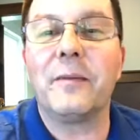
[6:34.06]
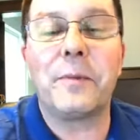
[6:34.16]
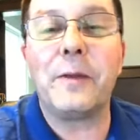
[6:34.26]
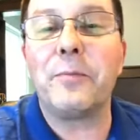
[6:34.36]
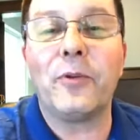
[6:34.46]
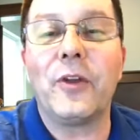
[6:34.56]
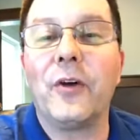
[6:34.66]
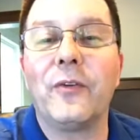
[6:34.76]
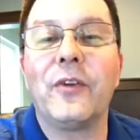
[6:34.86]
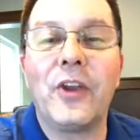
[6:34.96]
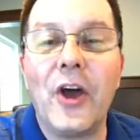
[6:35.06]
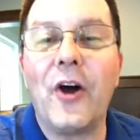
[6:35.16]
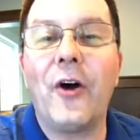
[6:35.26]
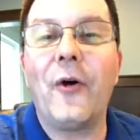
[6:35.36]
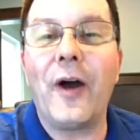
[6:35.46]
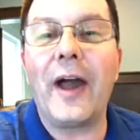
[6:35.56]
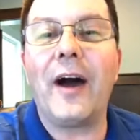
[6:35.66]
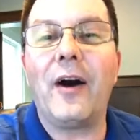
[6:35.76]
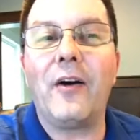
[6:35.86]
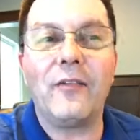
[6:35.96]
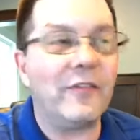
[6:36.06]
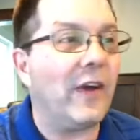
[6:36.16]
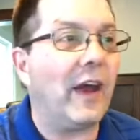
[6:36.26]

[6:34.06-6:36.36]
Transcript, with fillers: people don't know how,